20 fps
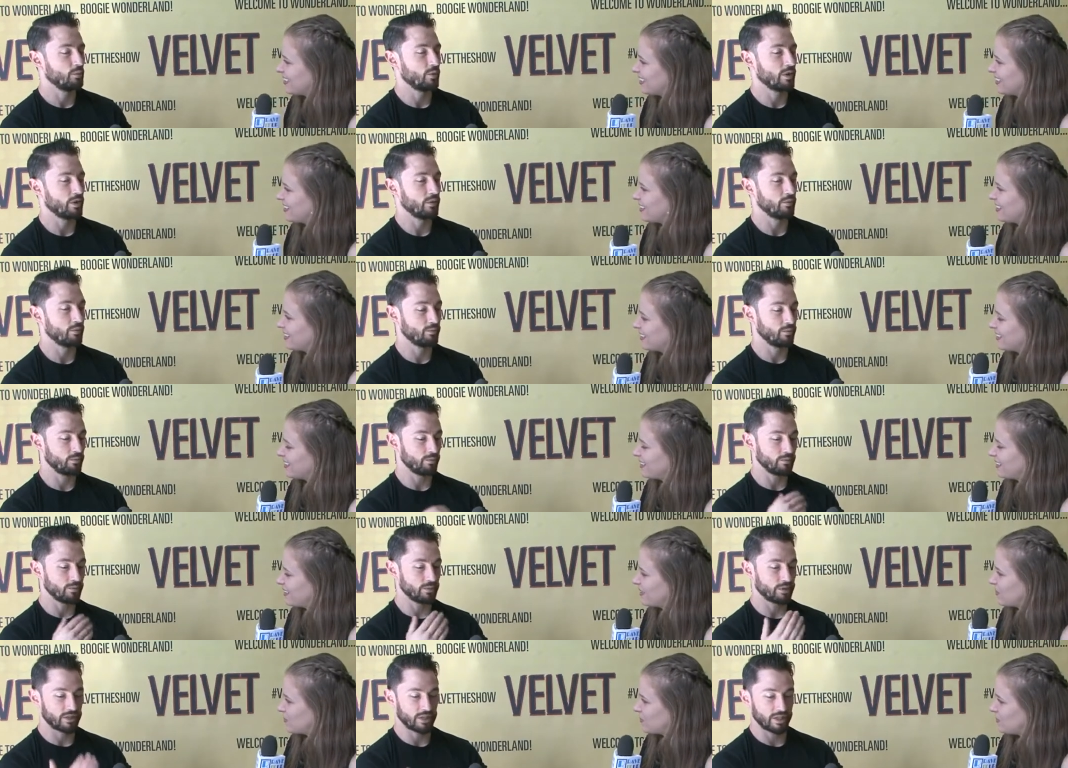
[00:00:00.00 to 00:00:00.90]
Speaker 1: When
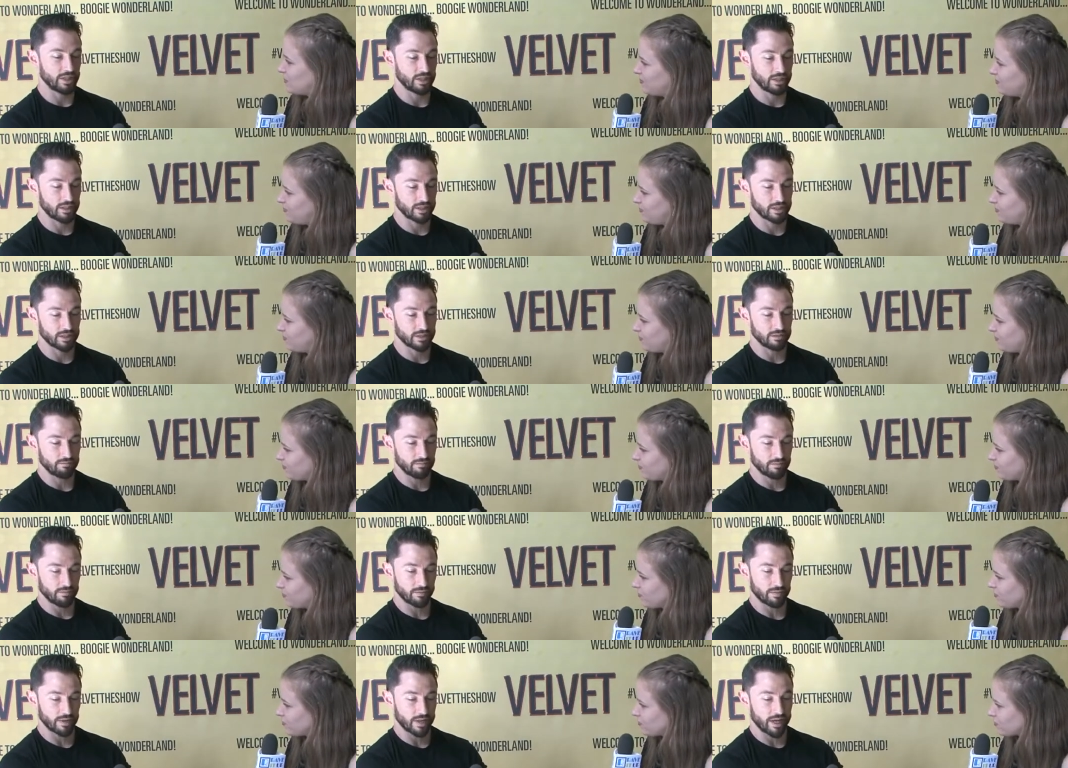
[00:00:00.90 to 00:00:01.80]
she's
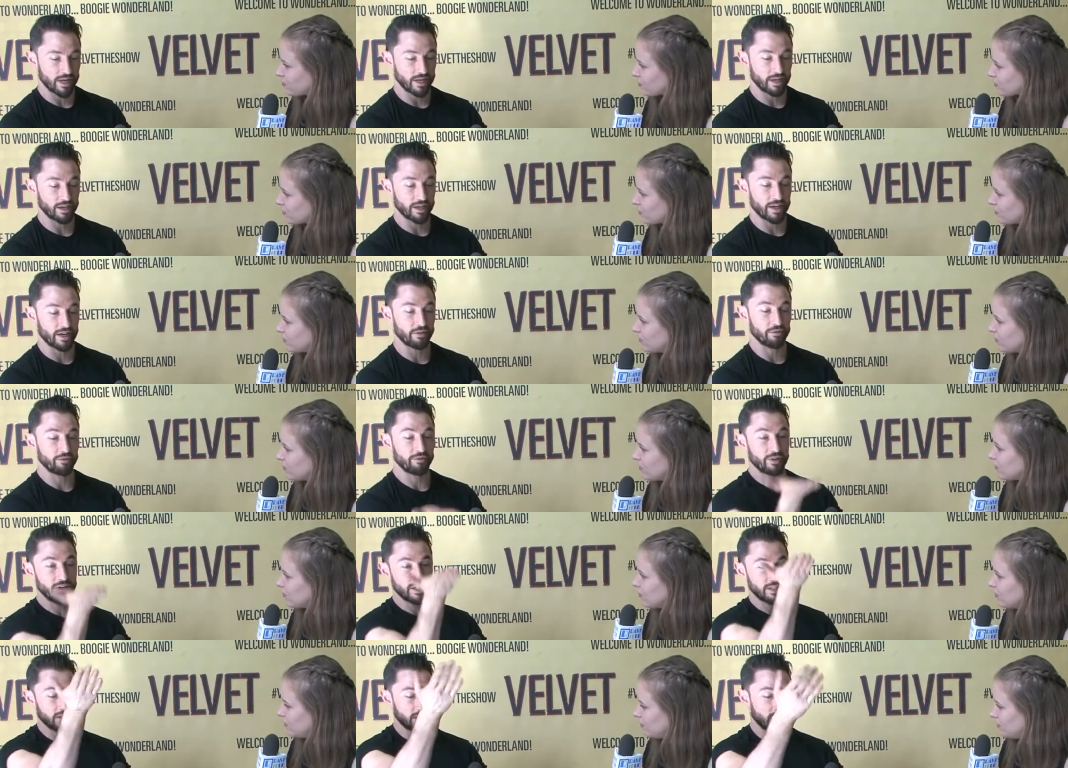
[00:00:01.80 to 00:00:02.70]
laying down
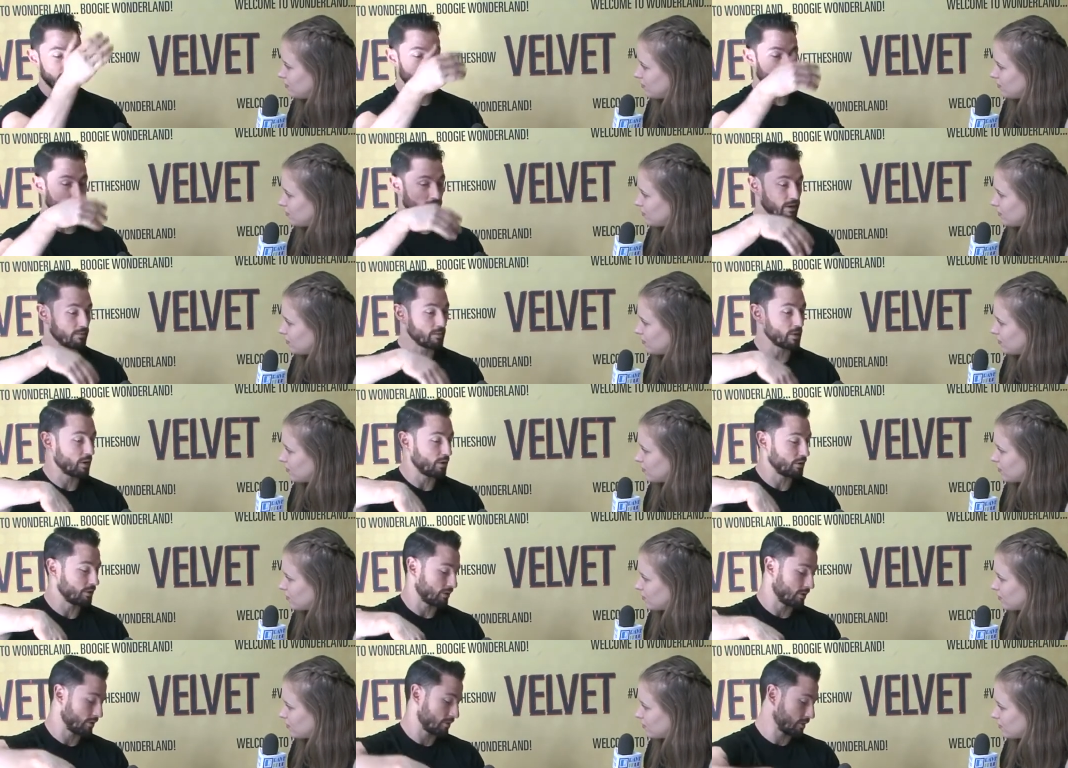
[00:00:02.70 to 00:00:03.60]
facing up and I'm
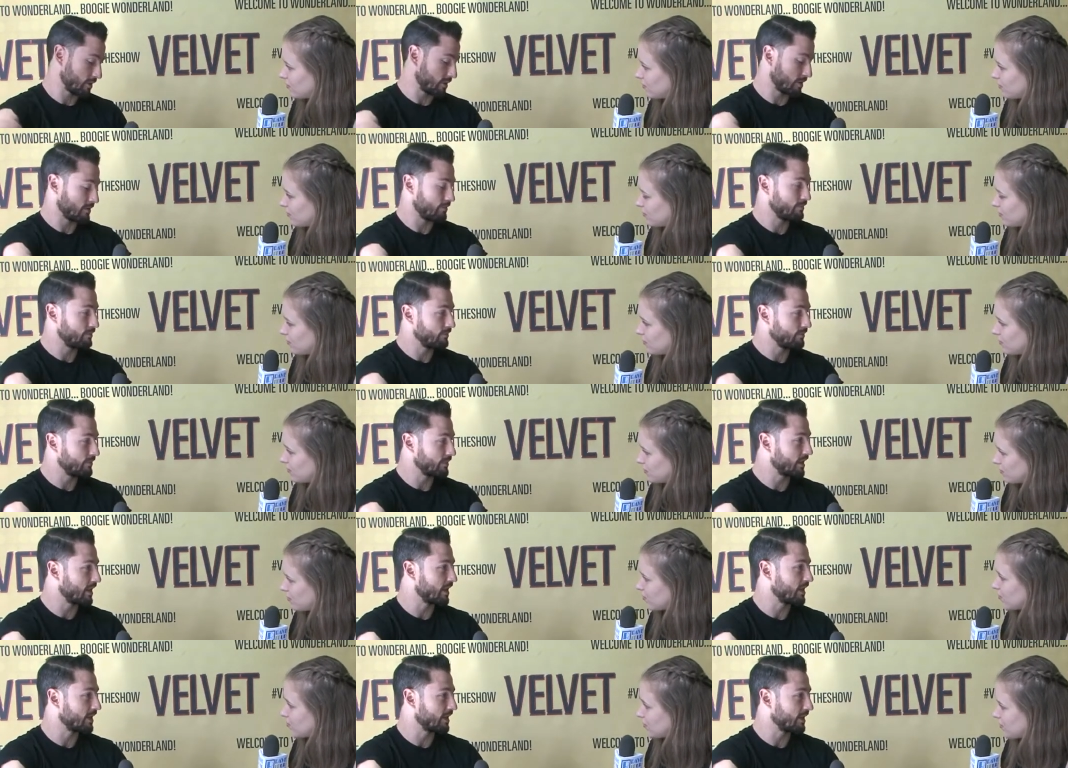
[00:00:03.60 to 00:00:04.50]
holding her with a
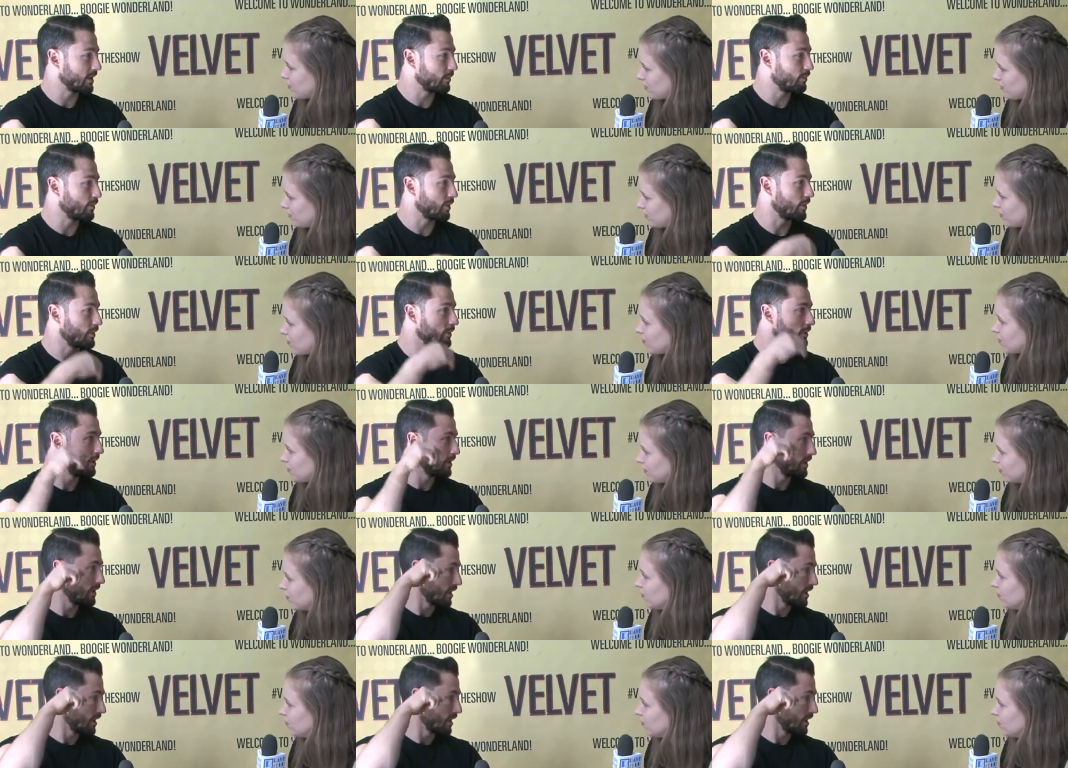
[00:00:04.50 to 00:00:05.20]
knee and an elbow,